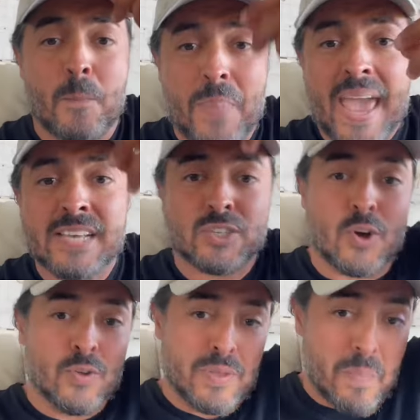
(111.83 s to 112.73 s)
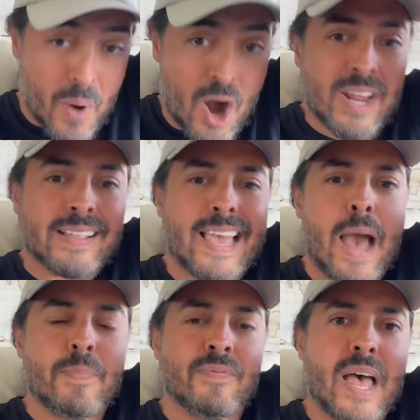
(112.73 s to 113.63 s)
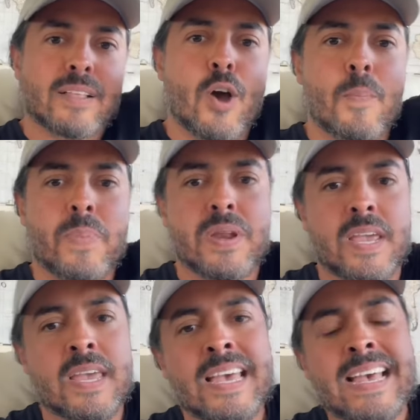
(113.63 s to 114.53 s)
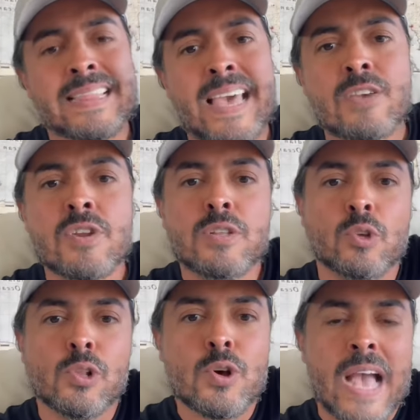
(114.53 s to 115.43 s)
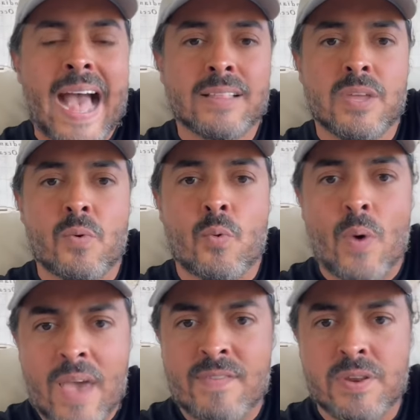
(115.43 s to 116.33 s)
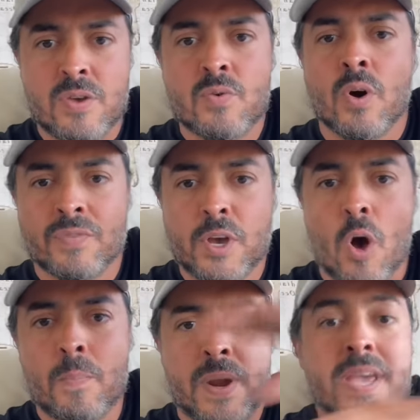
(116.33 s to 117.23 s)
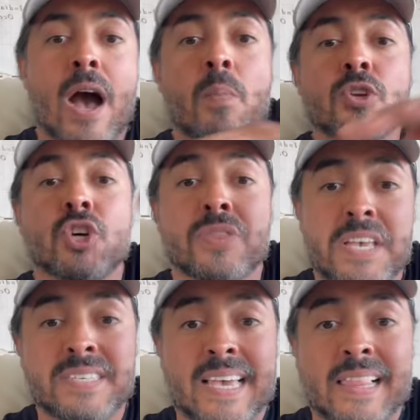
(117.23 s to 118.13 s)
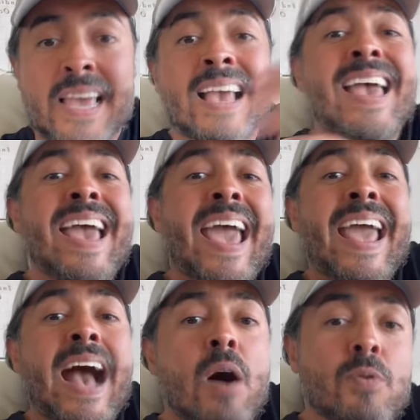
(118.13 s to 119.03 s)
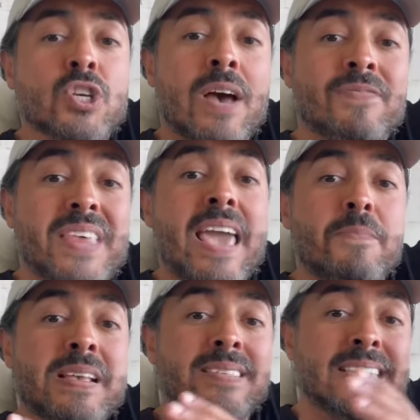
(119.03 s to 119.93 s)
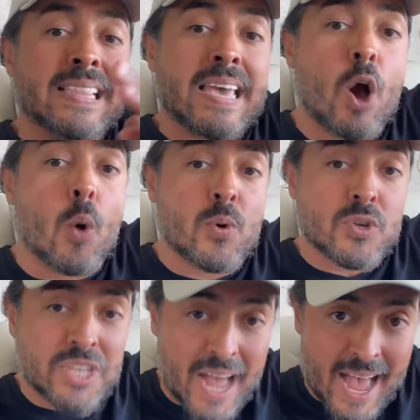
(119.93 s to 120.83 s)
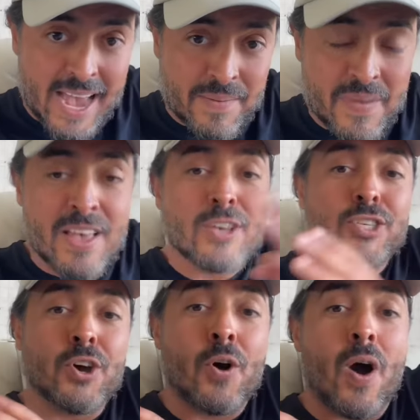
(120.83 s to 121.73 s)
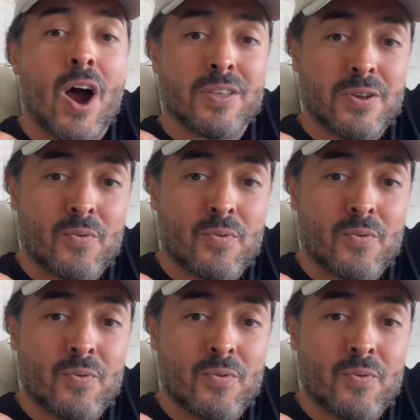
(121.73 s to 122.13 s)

based on the market cap of that company, then you need to look at the revenue of the company. How much are they selling? And how much have they been selling over time? So are the